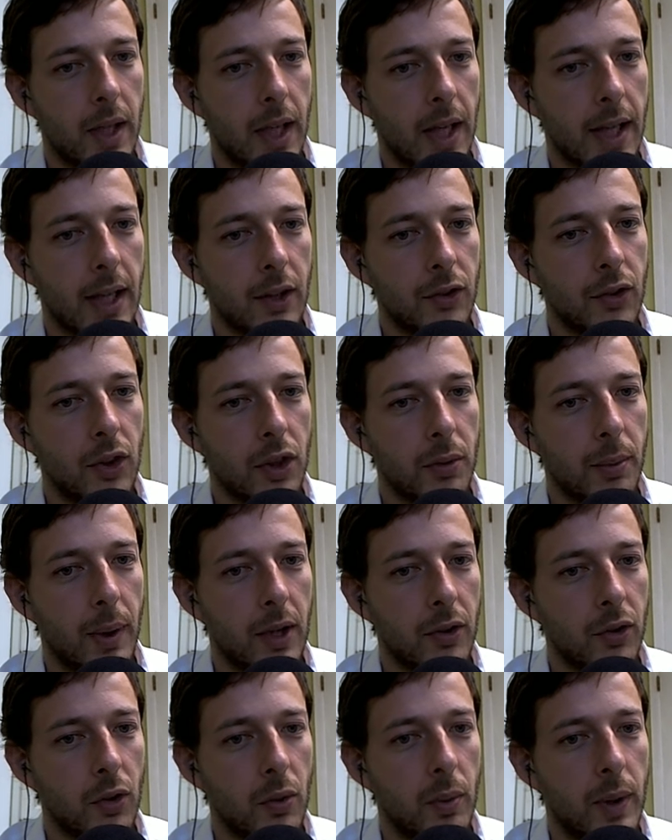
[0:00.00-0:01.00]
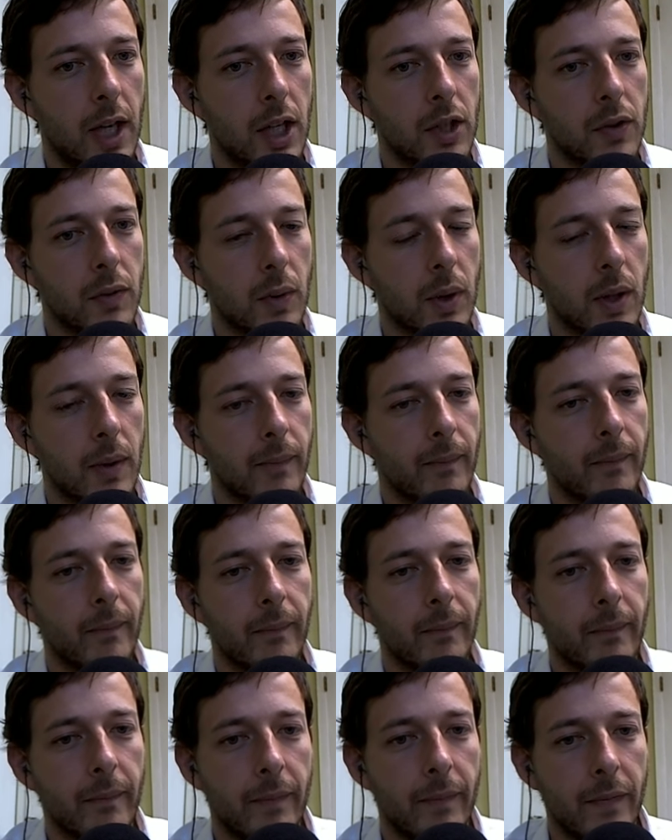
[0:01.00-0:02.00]
I guess the threat is queen h4.
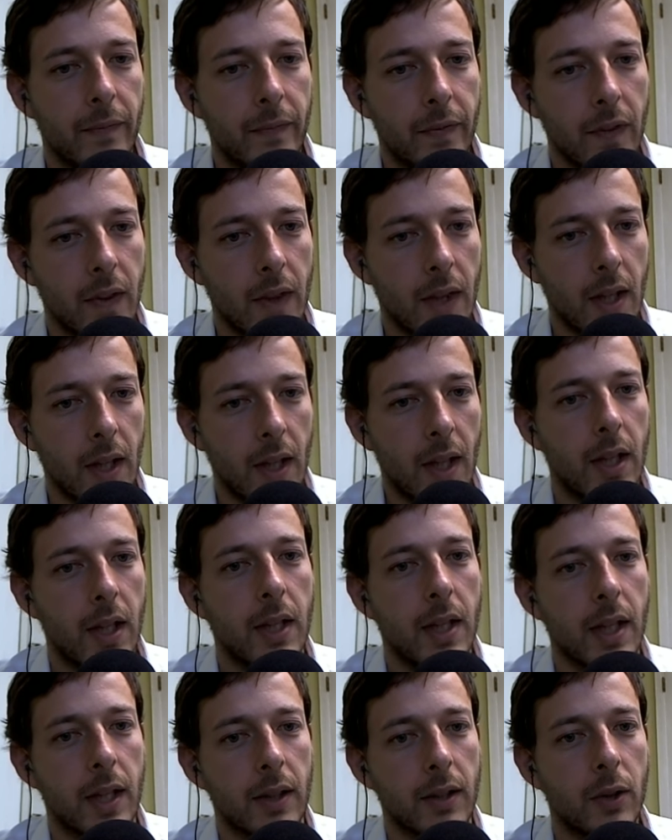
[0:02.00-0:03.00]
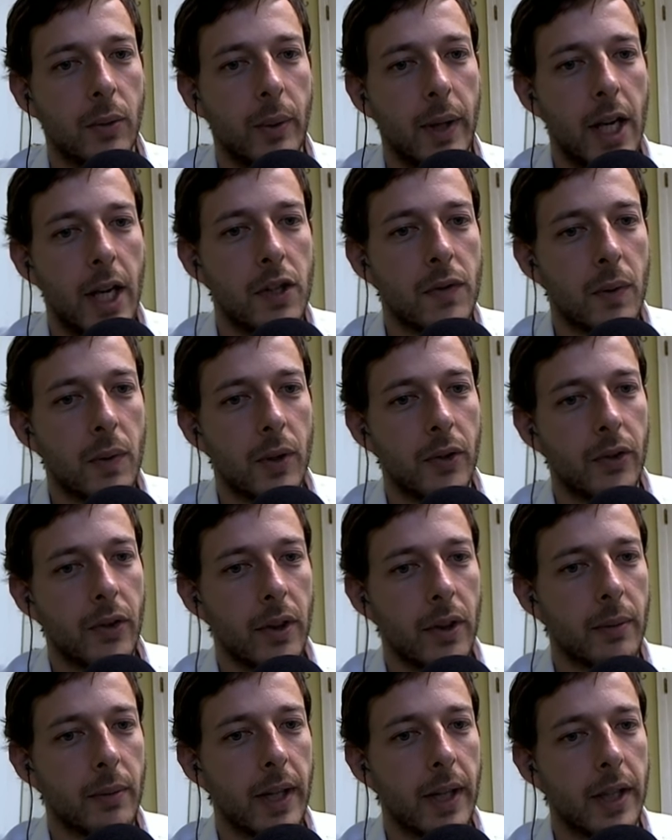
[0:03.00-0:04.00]
Yeah, queen h4 is the
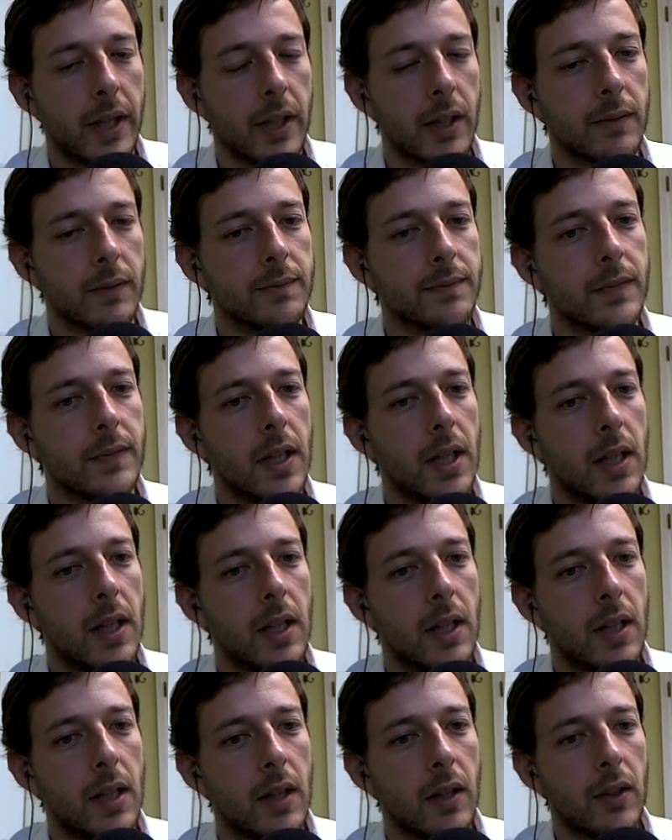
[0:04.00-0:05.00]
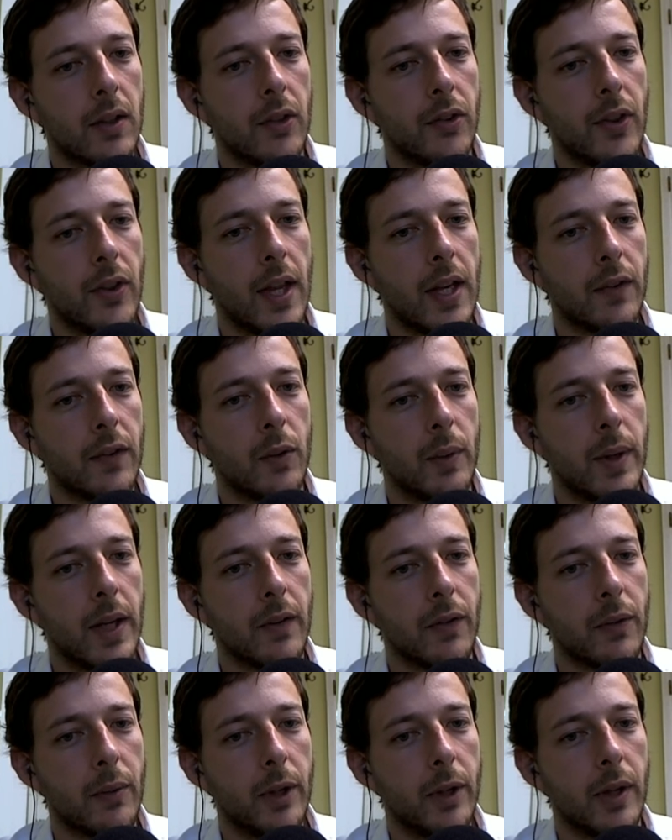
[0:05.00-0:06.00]
threat here. Because then if queen
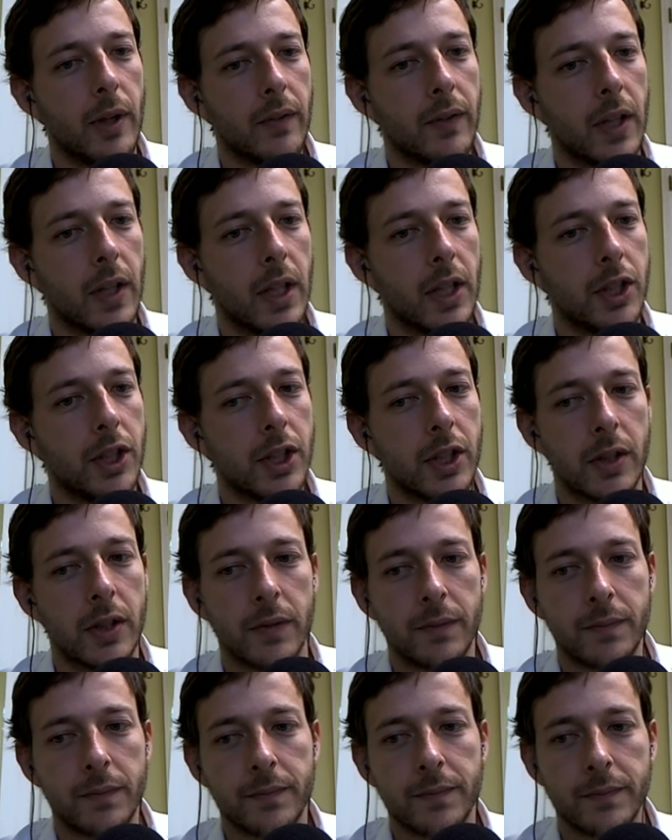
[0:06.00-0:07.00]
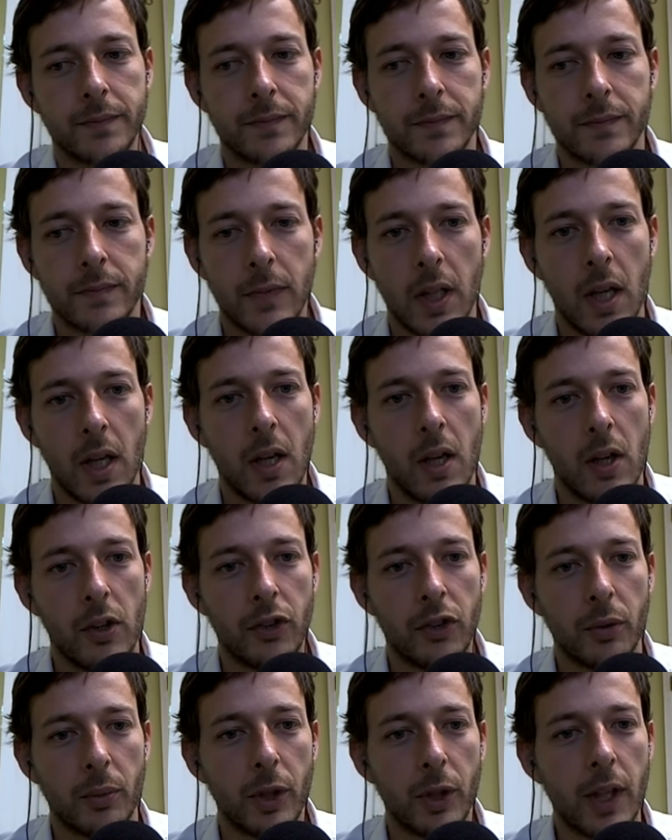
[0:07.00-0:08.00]
f3, you have knight h2.
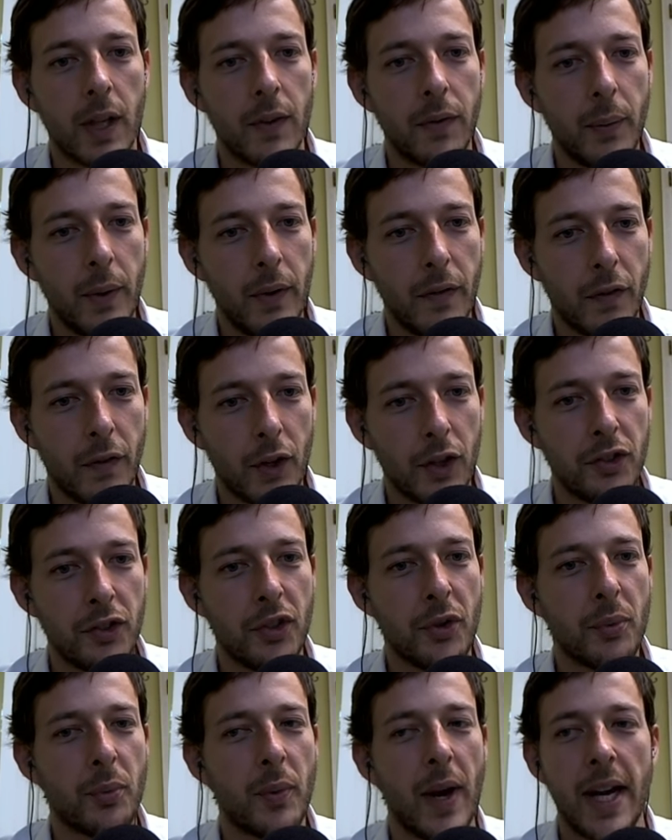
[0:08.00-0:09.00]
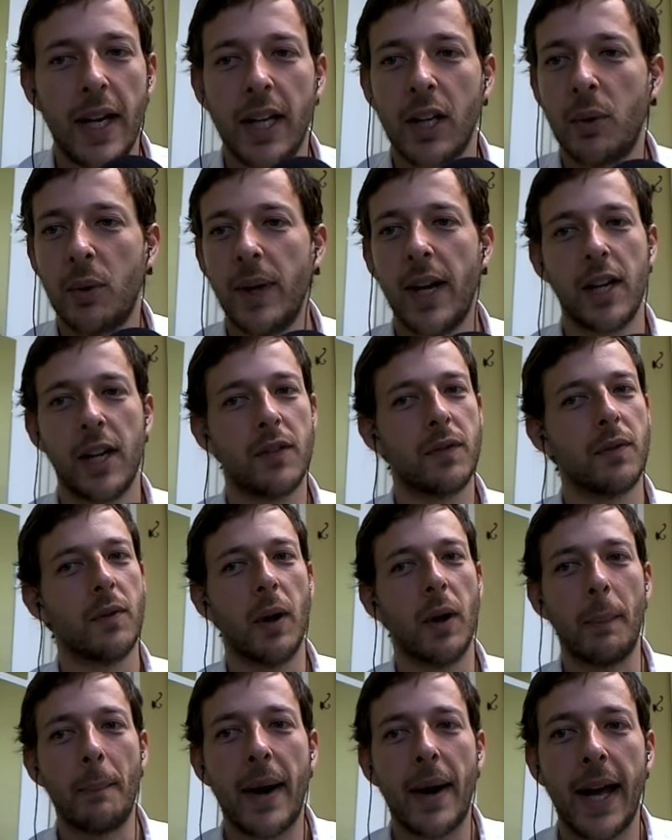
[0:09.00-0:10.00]
So rook f3 first, threatening queen
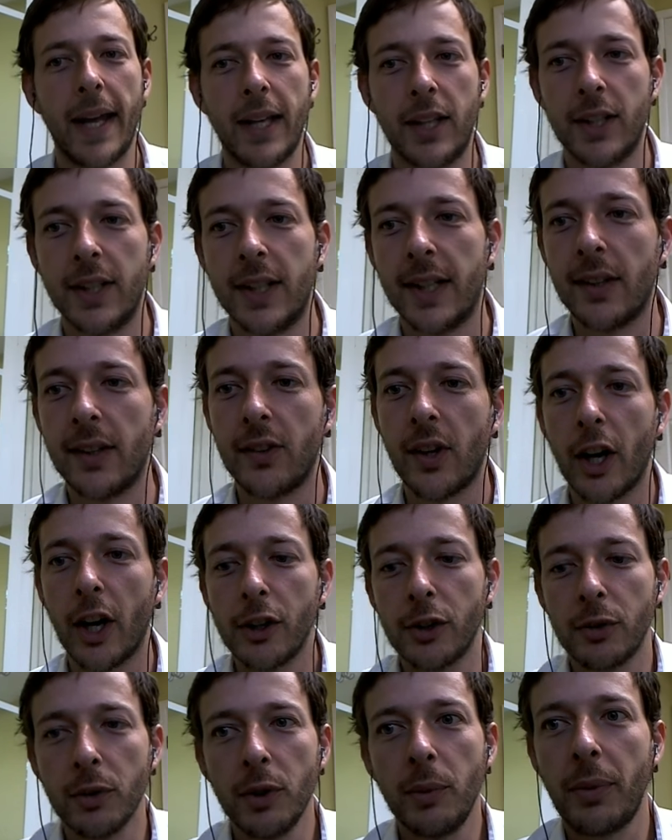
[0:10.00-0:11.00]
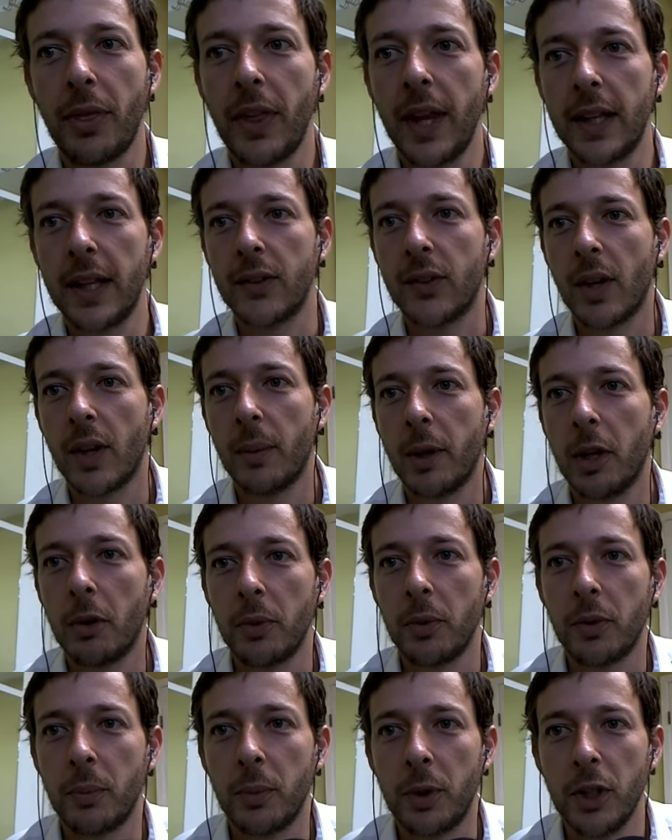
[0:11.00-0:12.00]
h4. My goodness, our group think is coming up with
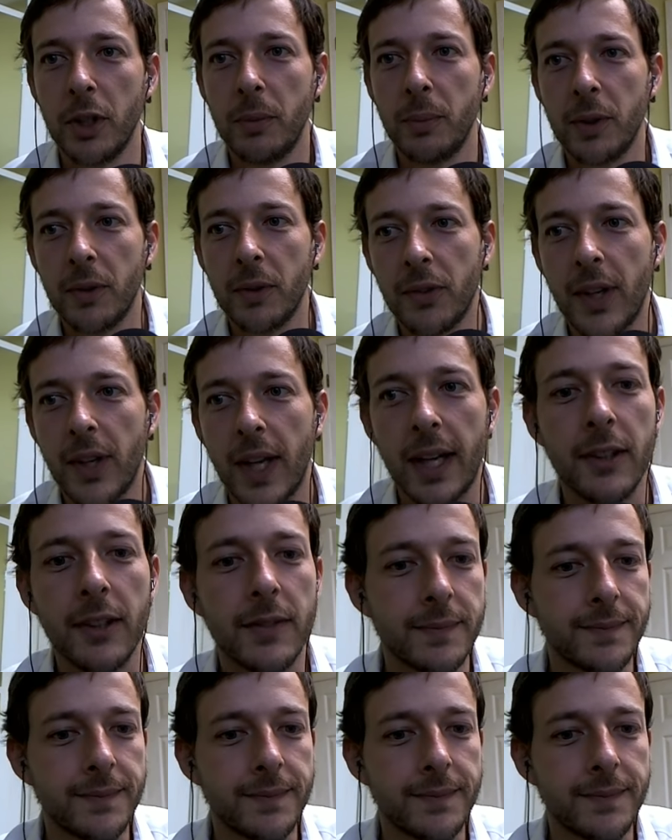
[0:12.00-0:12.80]
some good moves now.